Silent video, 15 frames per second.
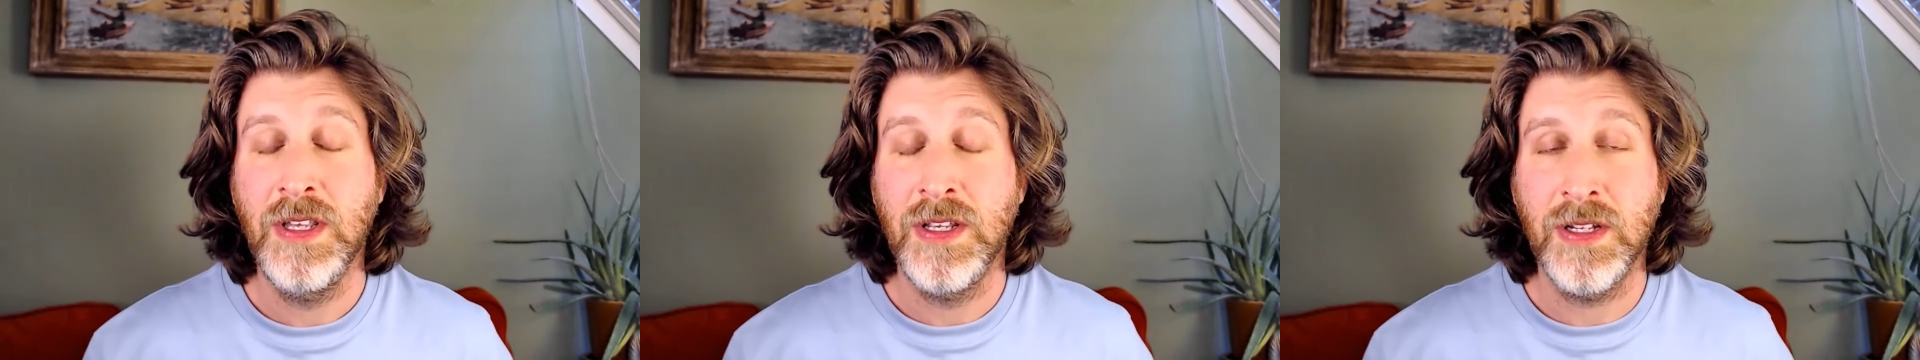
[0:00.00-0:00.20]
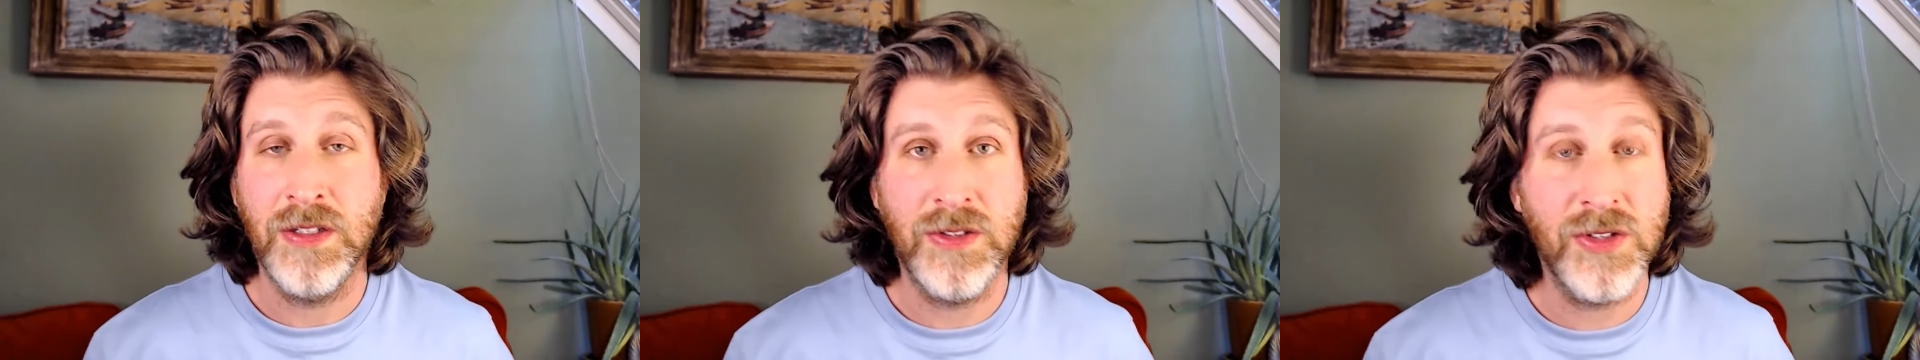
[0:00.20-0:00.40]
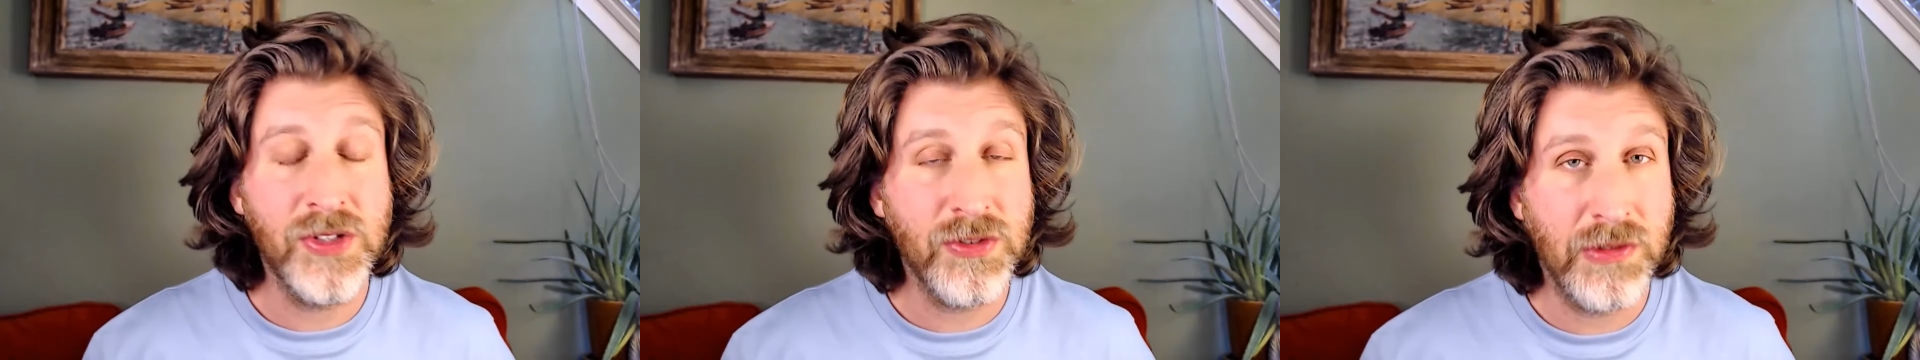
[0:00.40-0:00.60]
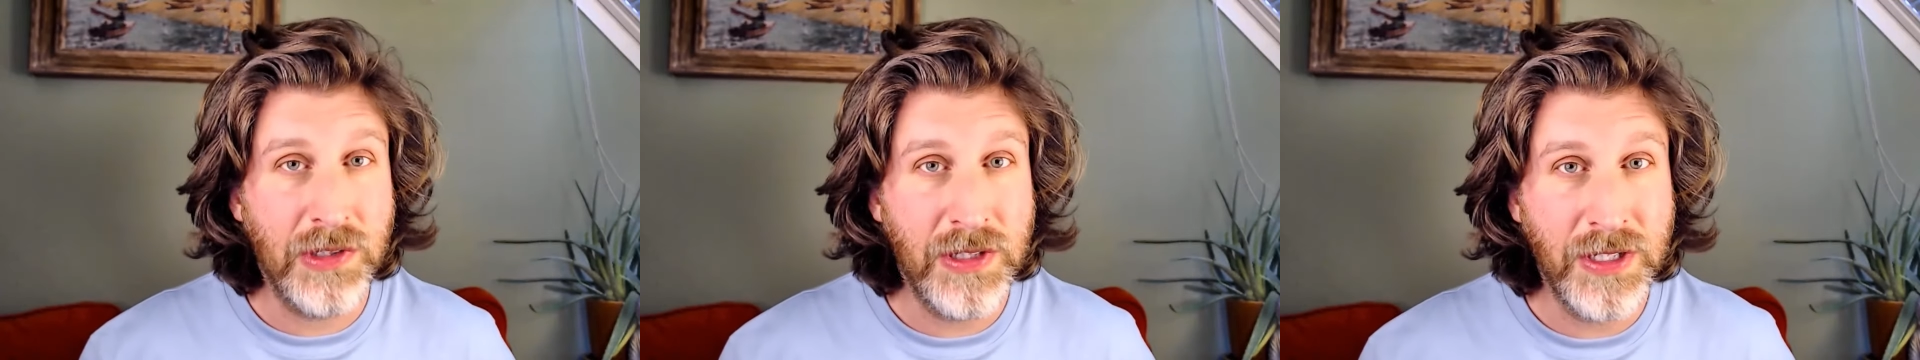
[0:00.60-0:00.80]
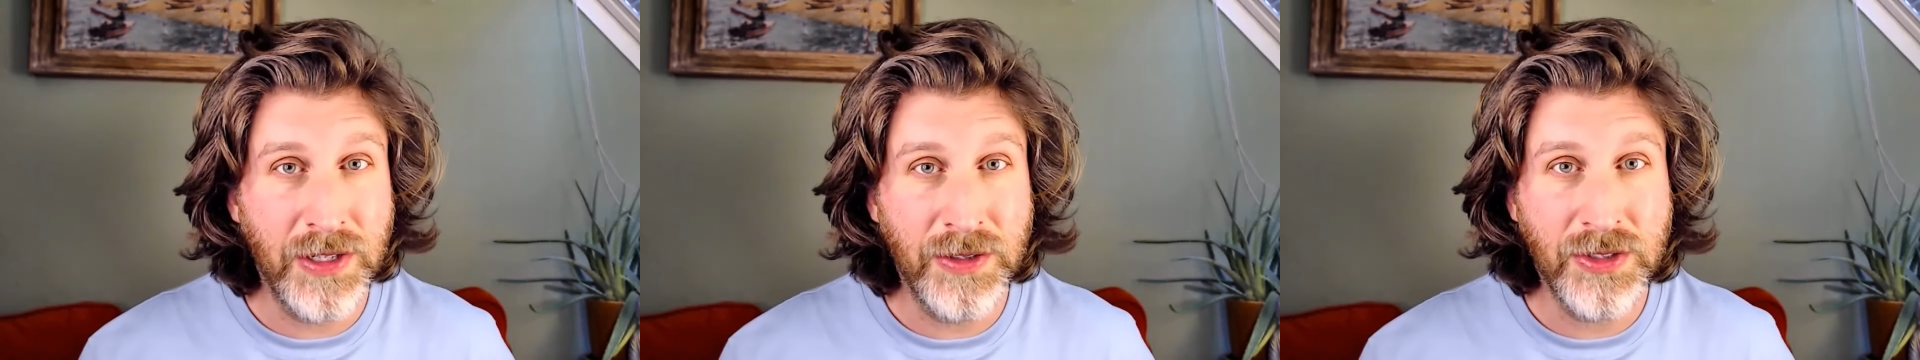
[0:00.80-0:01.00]
can destroy
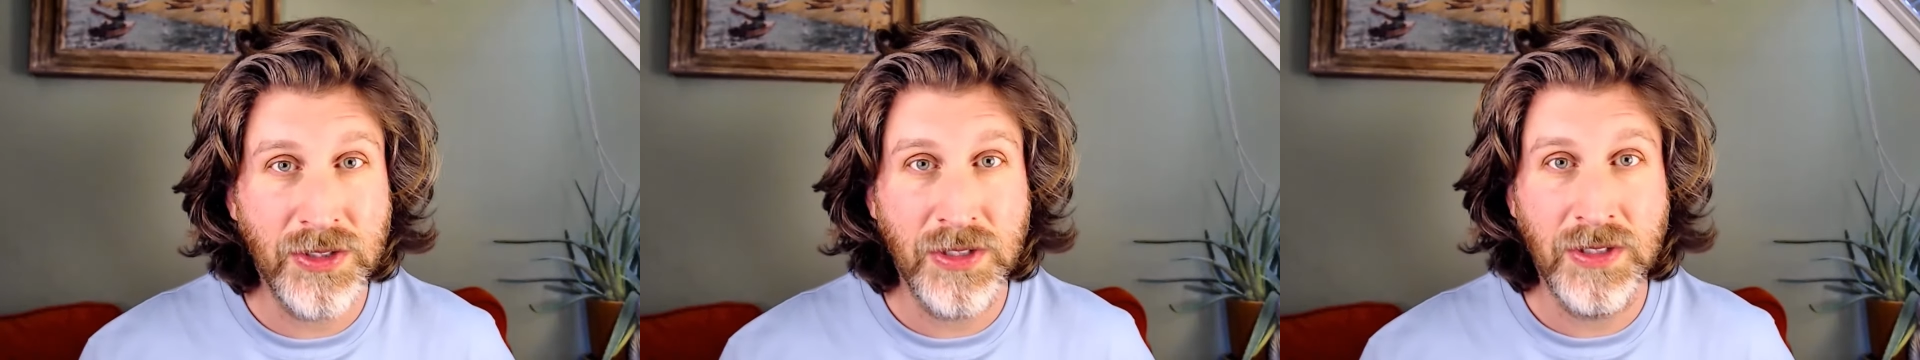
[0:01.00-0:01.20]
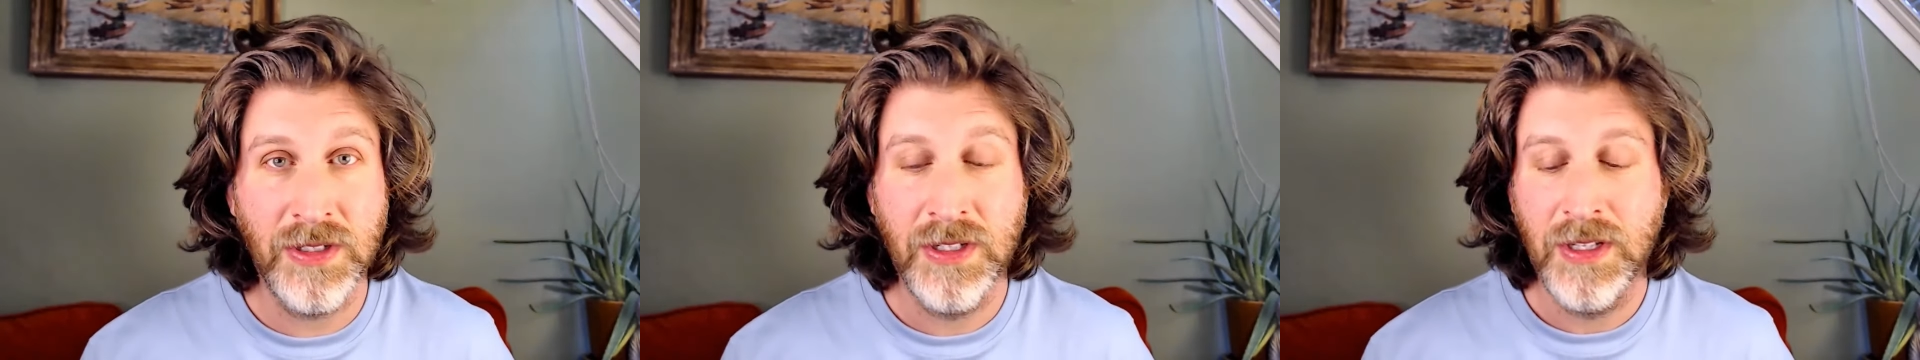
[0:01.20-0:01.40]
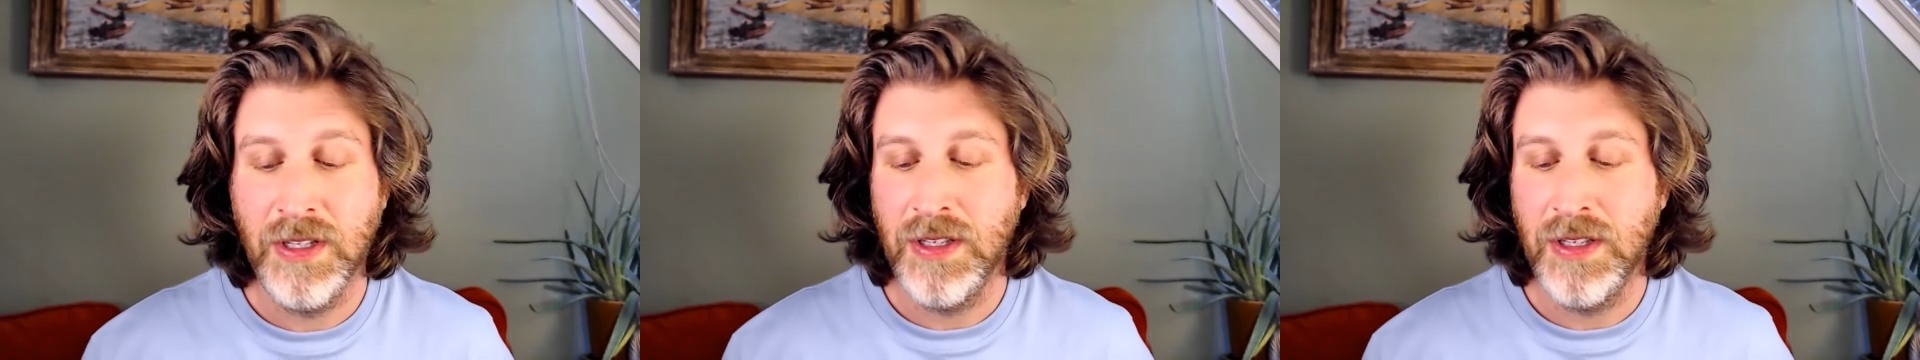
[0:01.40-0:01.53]
the ocean,